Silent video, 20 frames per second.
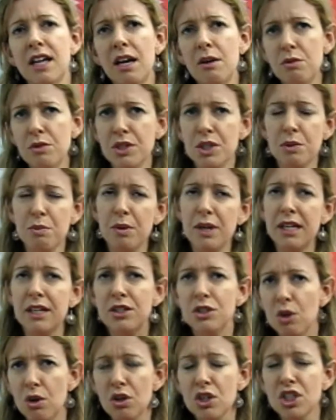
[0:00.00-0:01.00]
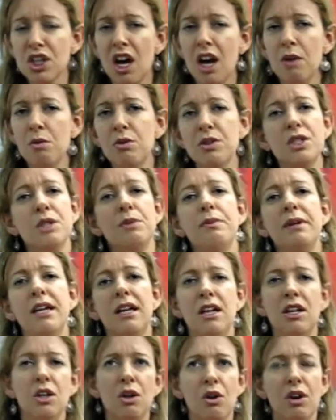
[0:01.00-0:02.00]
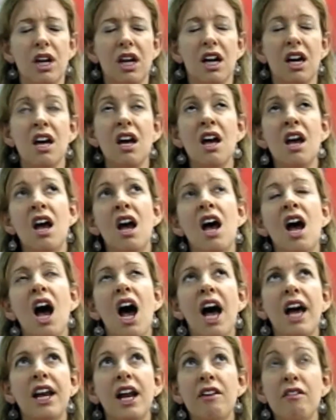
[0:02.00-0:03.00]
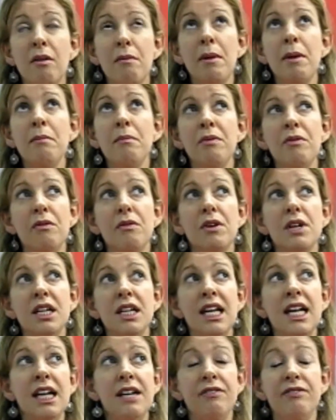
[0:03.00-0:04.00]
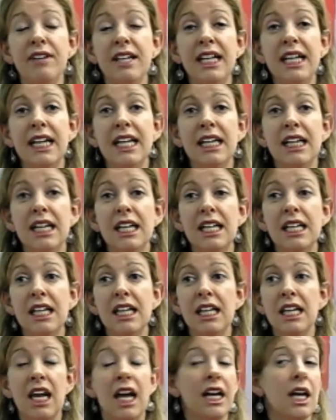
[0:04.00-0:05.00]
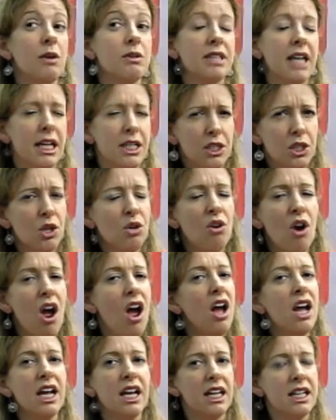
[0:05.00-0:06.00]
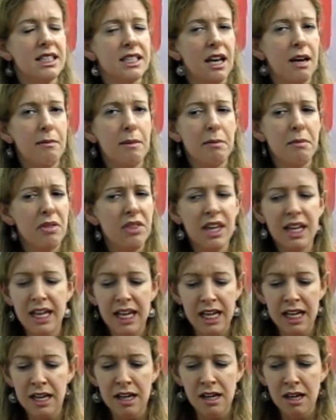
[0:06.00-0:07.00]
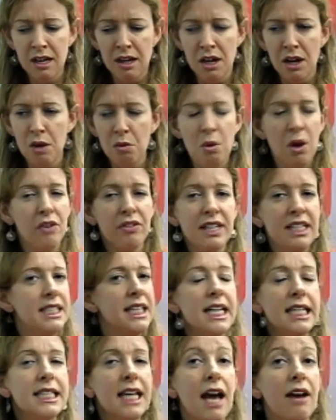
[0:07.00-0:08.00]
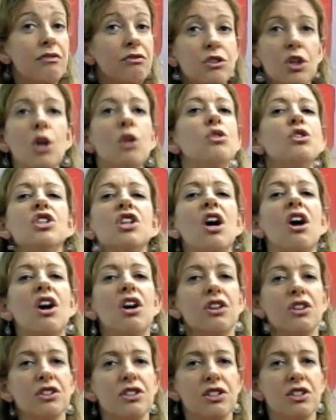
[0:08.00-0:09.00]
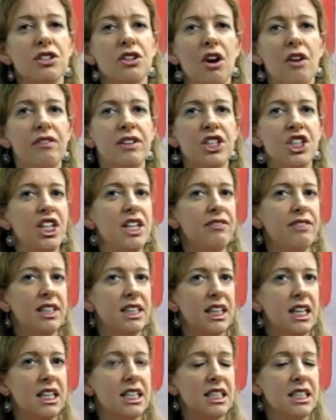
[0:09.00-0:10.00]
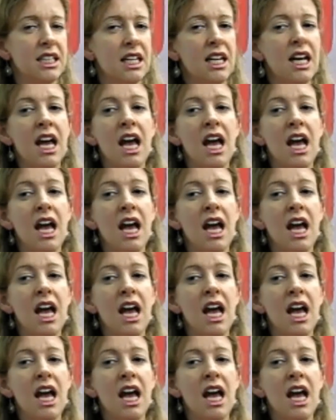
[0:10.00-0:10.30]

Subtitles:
I want to be a doctor, I want to be a lawyer. And I remember nearly feeling like I was going to cry, because I remember thinking, well, these kids have no chance of achieving this.